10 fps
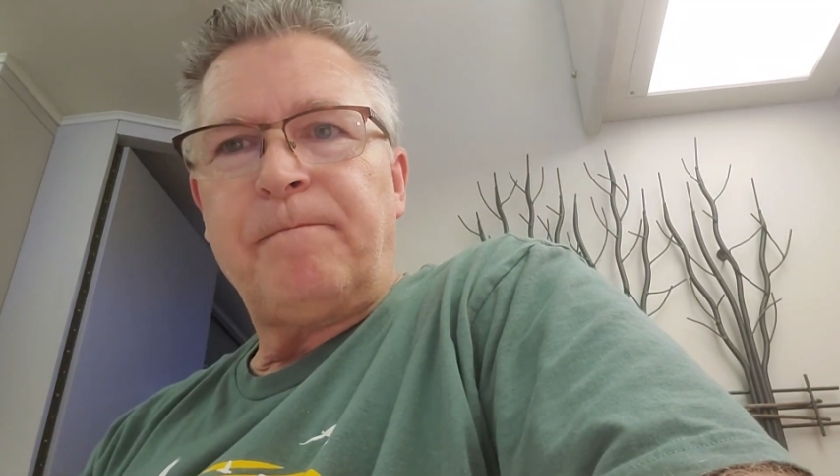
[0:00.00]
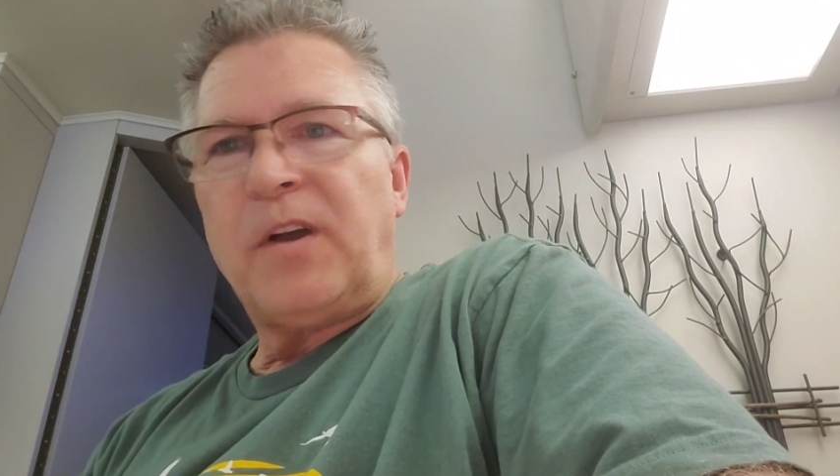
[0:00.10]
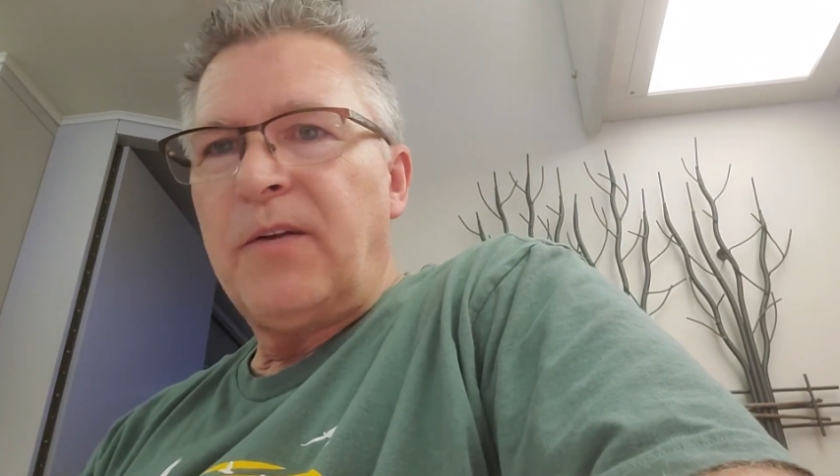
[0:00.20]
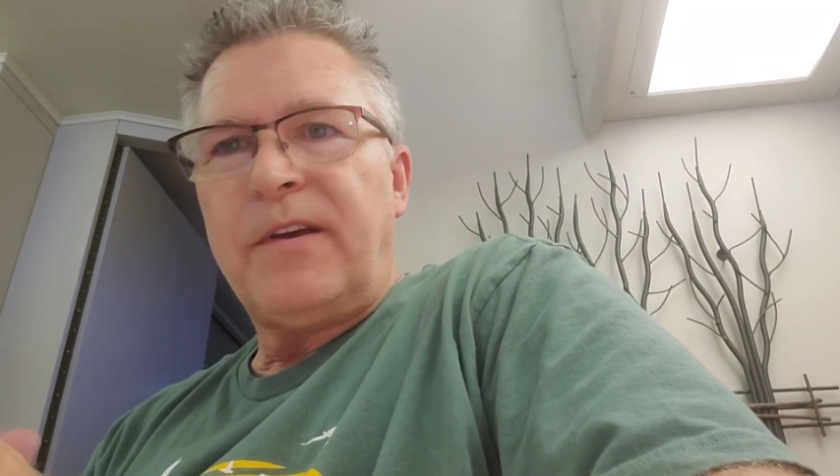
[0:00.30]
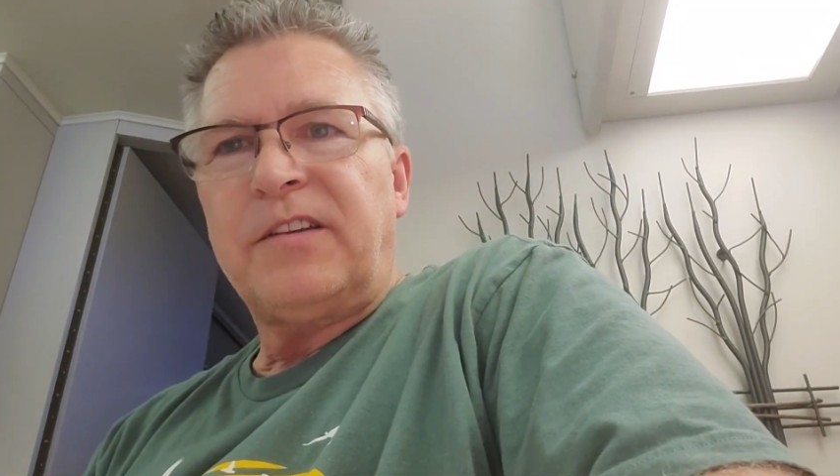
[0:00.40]

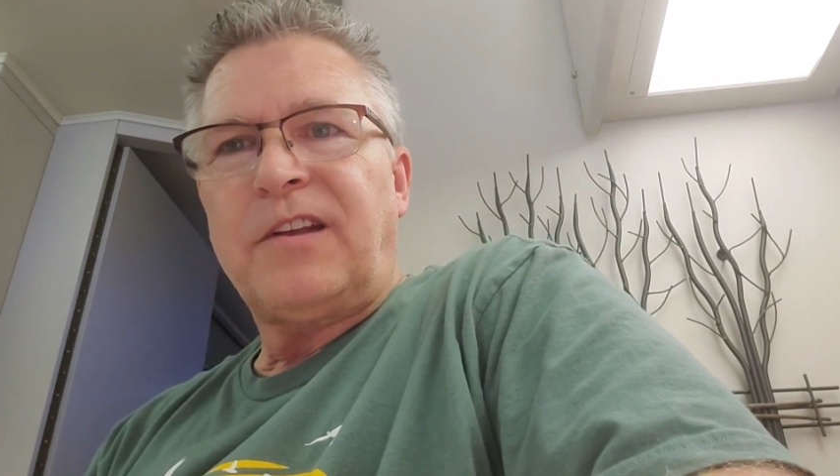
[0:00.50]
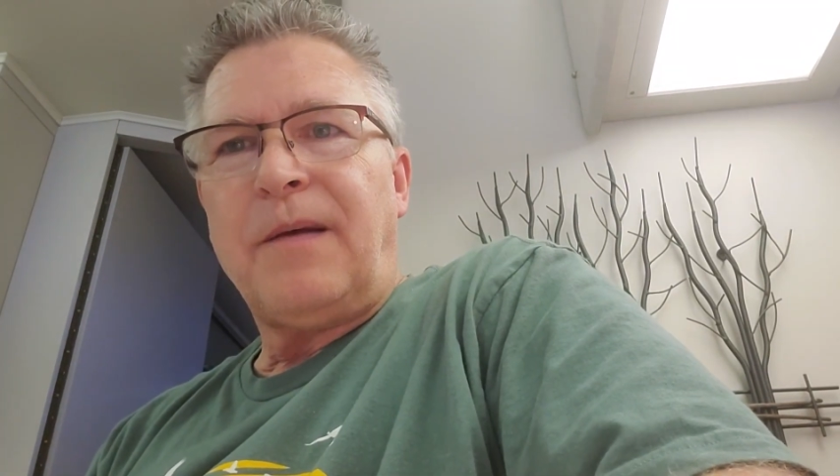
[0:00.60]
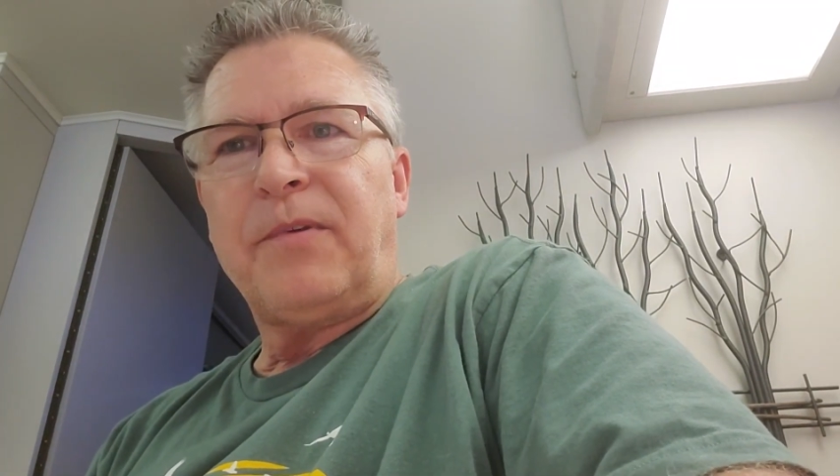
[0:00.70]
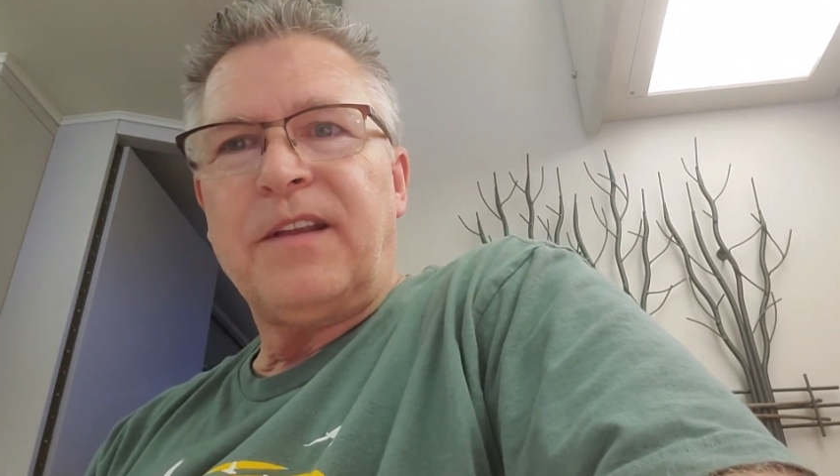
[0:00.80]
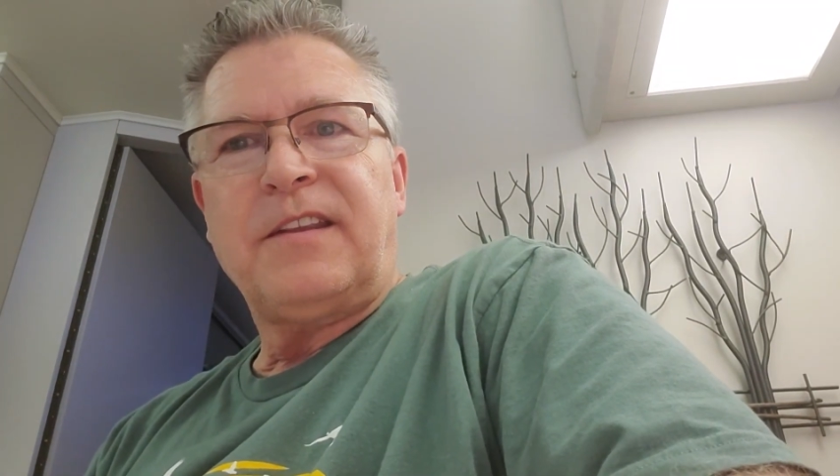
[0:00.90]
Right away,
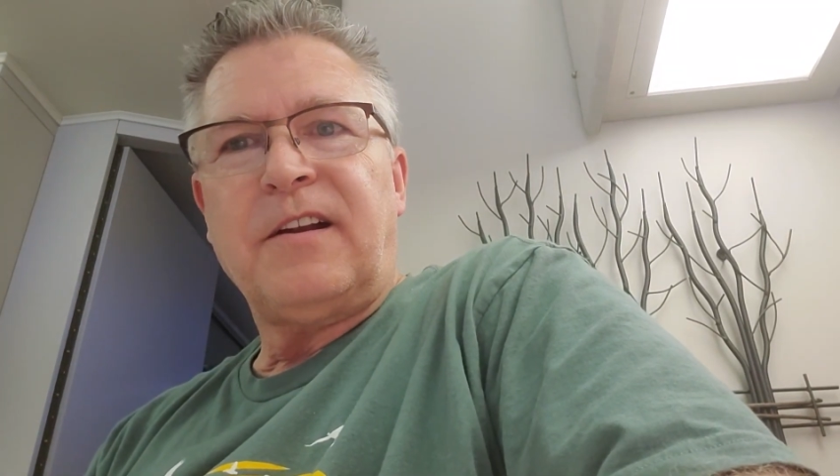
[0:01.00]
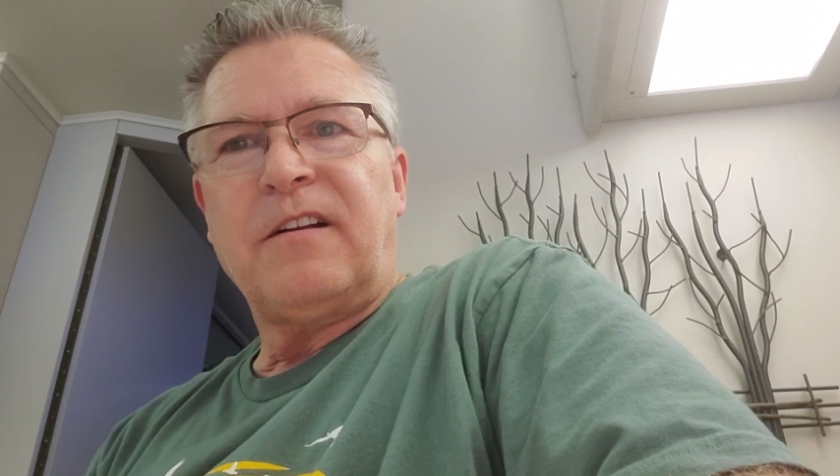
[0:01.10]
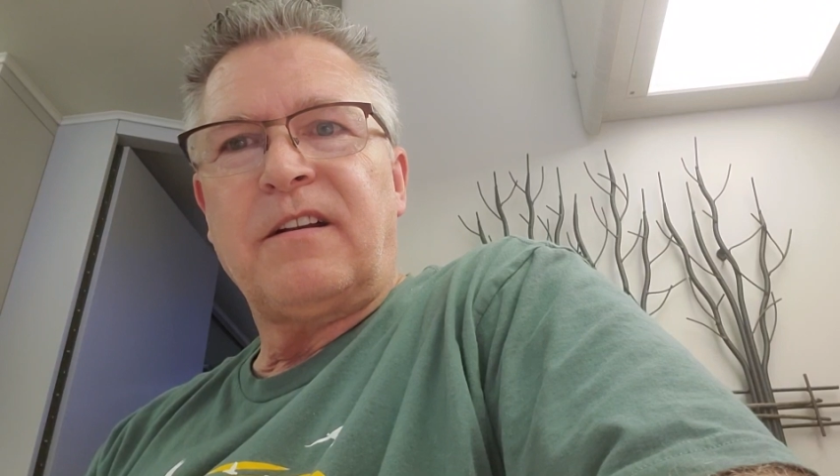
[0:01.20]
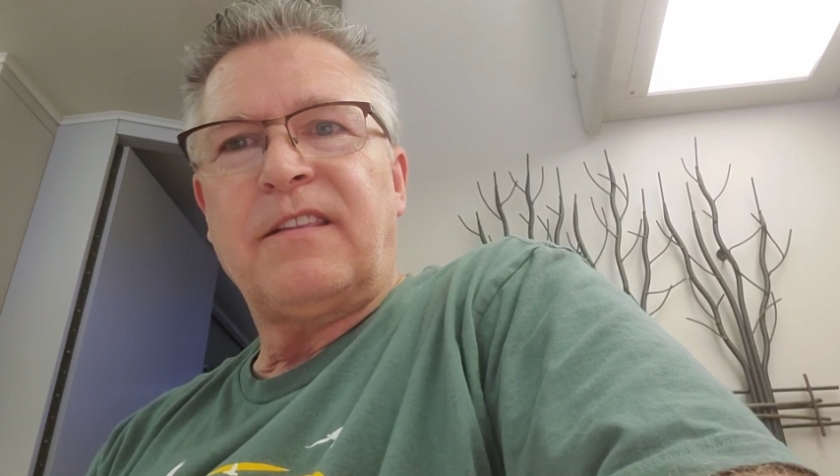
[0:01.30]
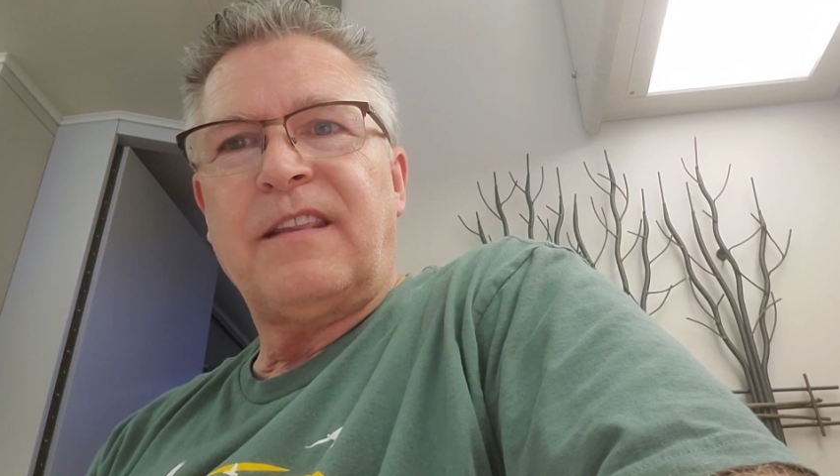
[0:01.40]
stop right
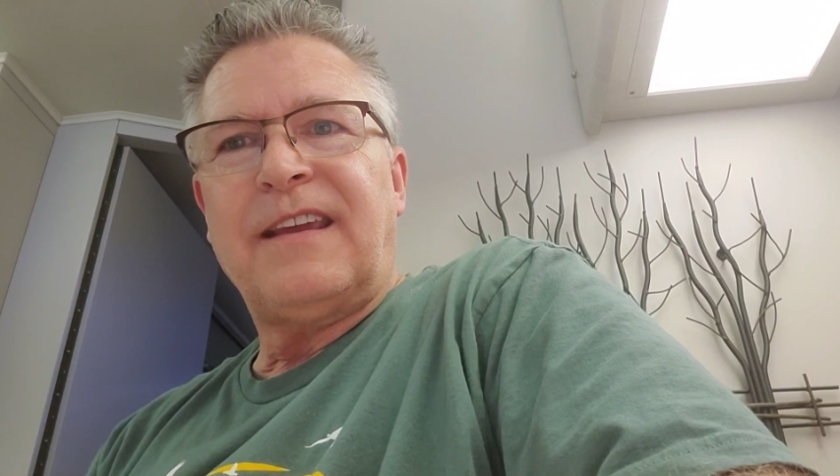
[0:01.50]
there.